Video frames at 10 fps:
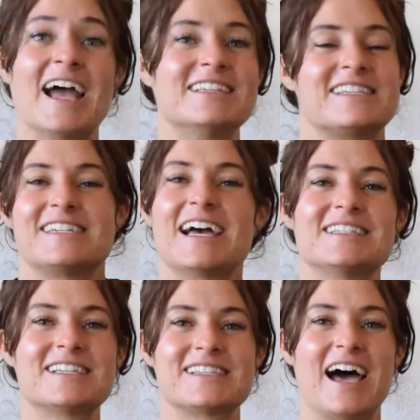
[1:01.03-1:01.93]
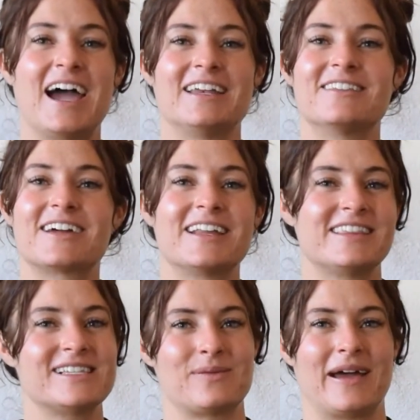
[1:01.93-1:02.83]
And stats aside, look at it
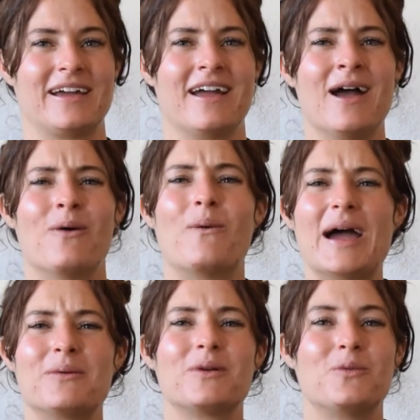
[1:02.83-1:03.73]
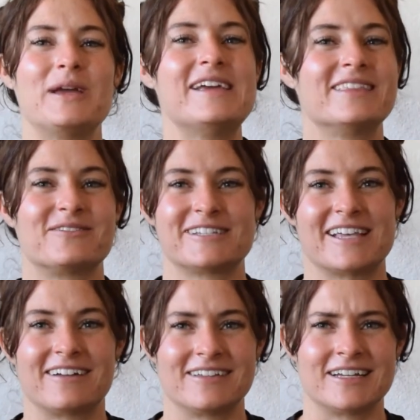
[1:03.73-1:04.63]
this way. Why would we in the
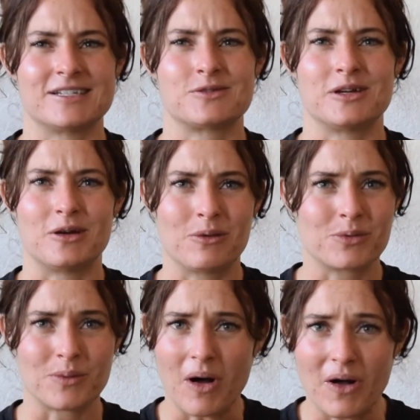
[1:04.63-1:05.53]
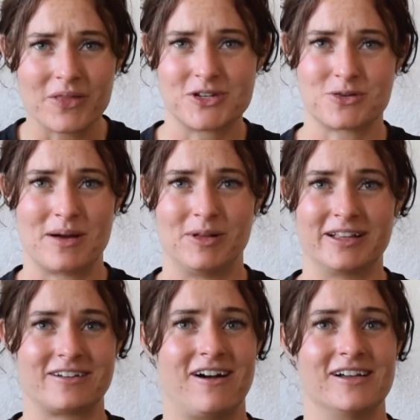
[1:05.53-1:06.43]
recycling industry go through all the trouble
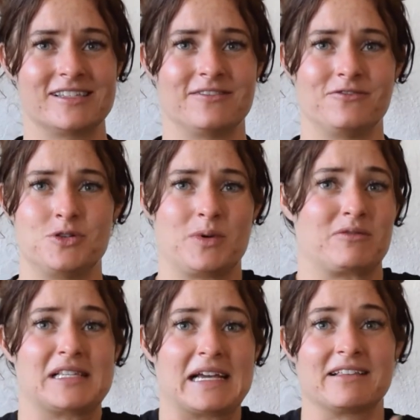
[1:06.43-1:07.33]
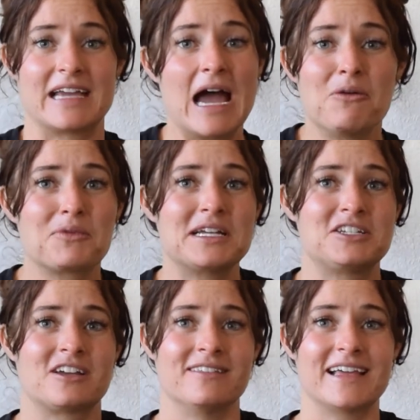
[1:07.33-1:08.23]
and cost of doing recycling
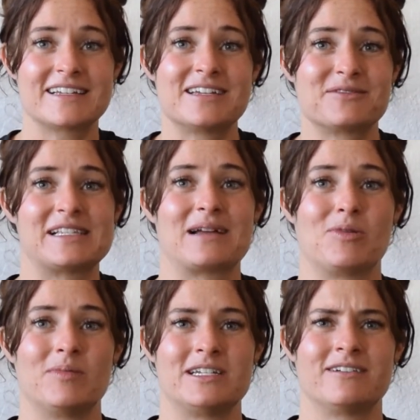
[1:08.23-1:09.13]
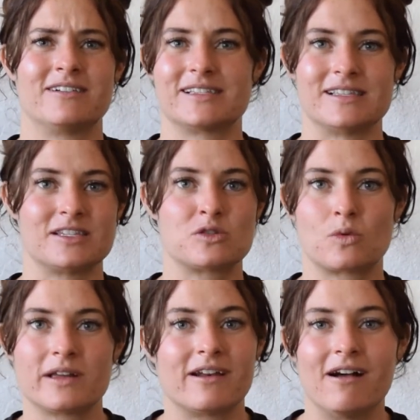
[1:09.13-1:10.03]
outreach, collecting recyclable materials, and
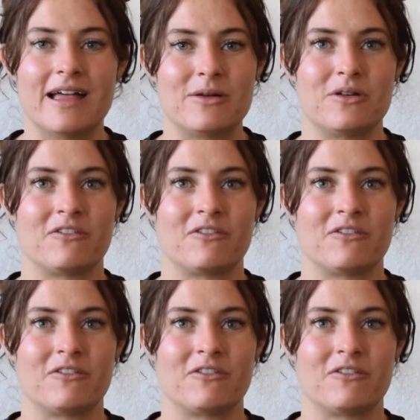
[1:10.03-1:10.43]
sorting it all out in our